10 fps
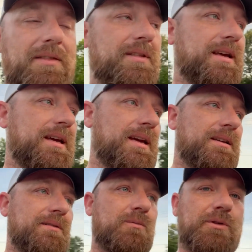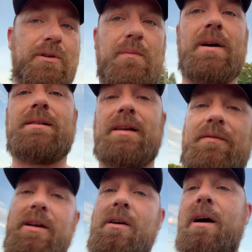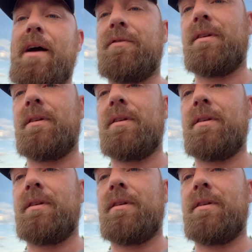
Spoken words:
then we'll do the Mustang video after